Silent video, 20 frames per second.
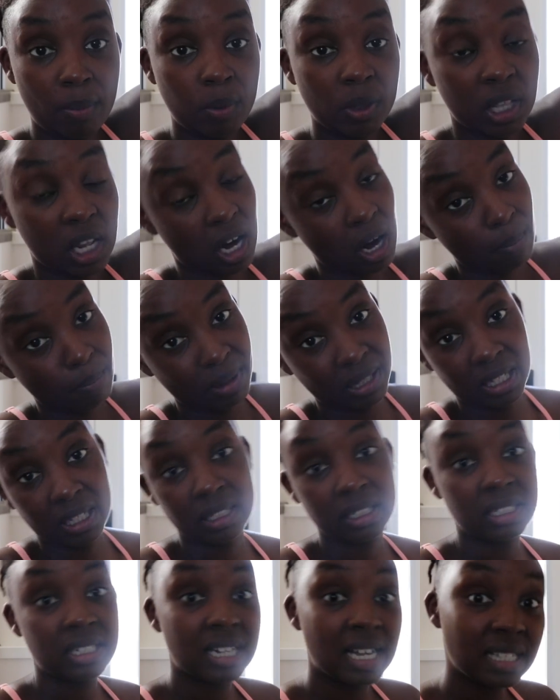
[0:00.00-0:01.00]
up with her but
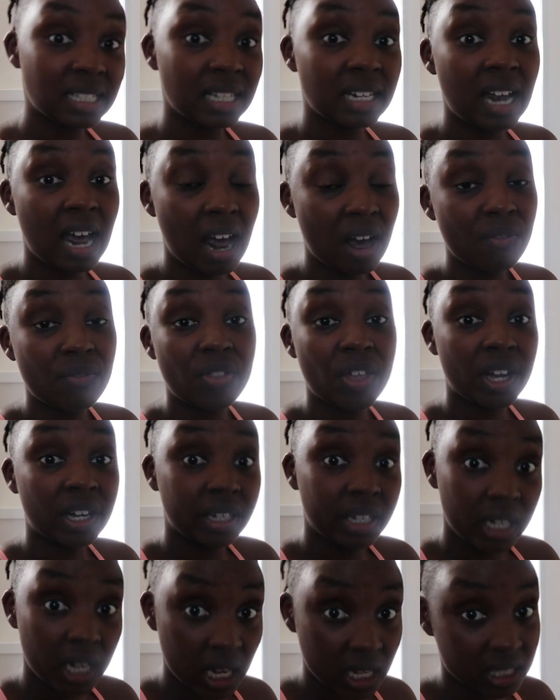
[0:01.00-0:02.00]
then he doesn't have
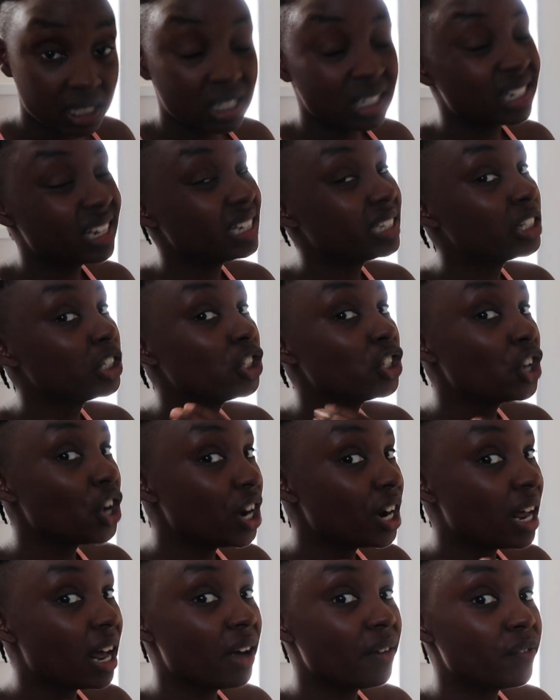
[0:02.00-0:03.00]
the guts he does
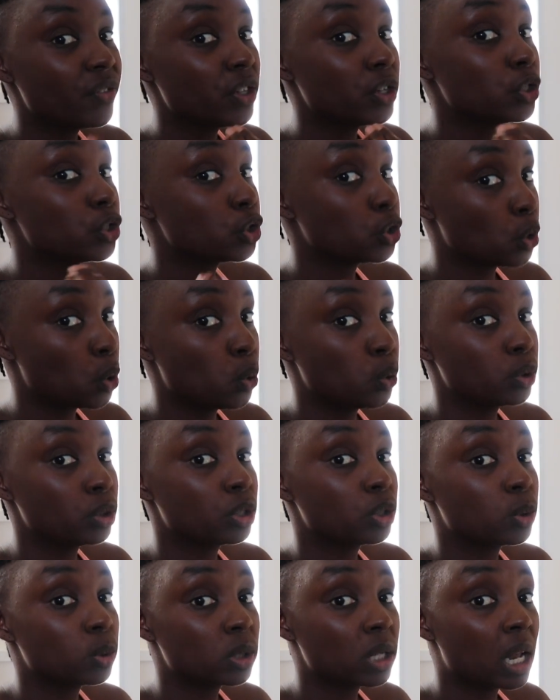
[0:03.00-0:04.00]
not have the
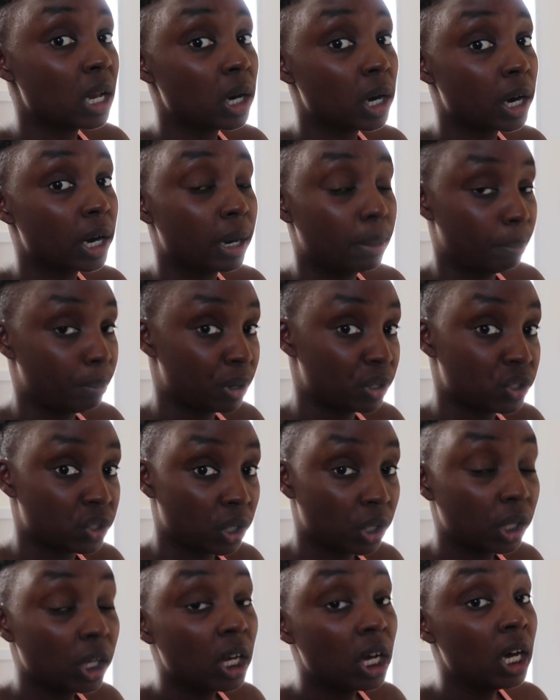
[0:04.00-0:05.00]
stones to tell her in
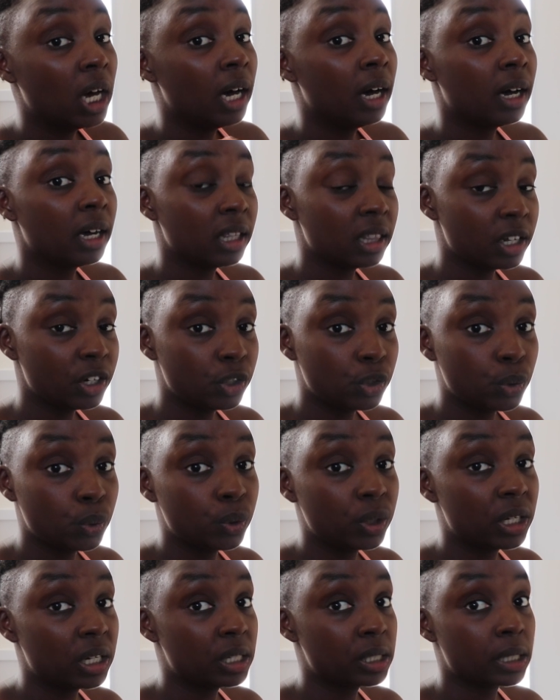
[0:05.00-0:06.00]
person either
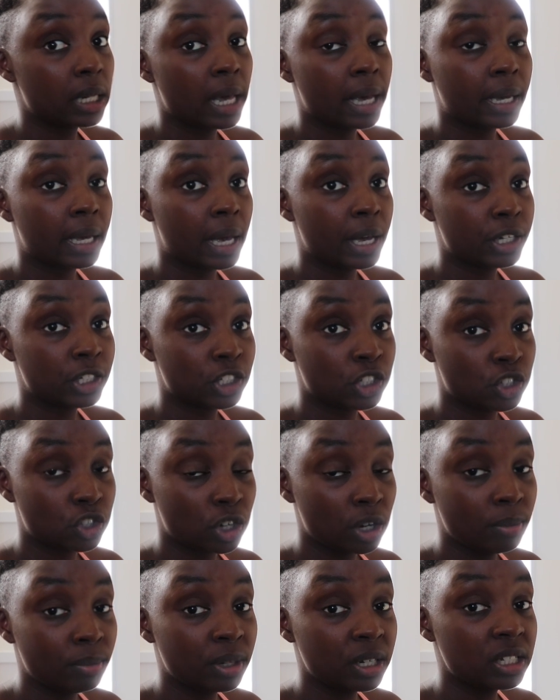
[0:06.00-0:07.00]
dude is like
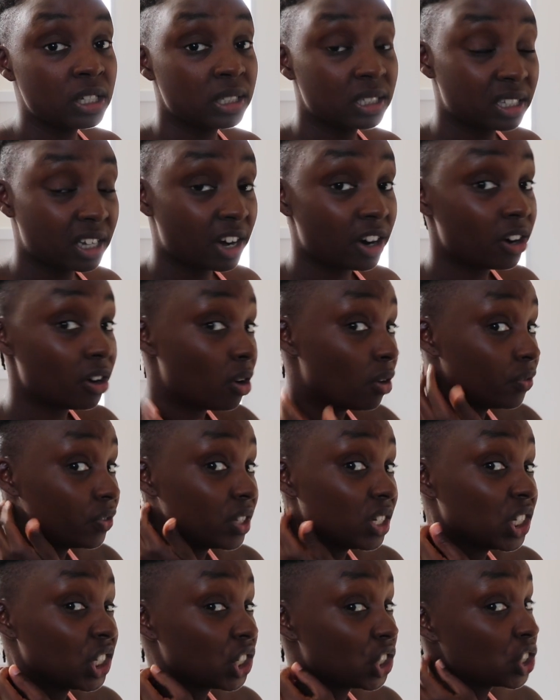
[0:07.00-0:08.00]
extremely scared
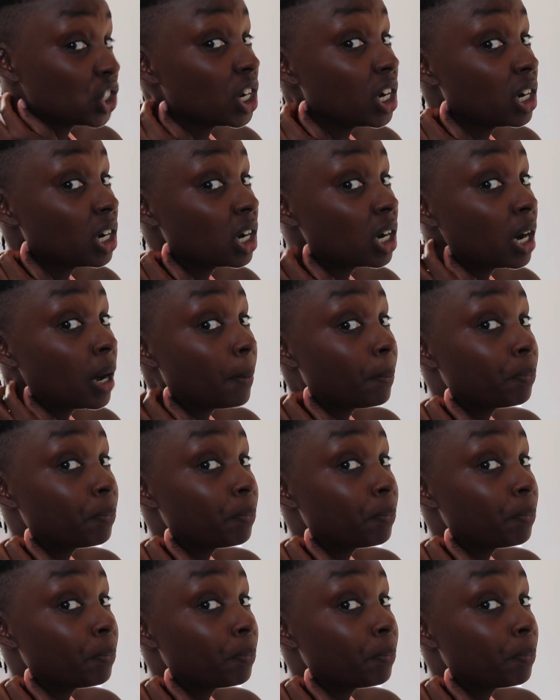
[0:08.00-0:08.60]
of this chick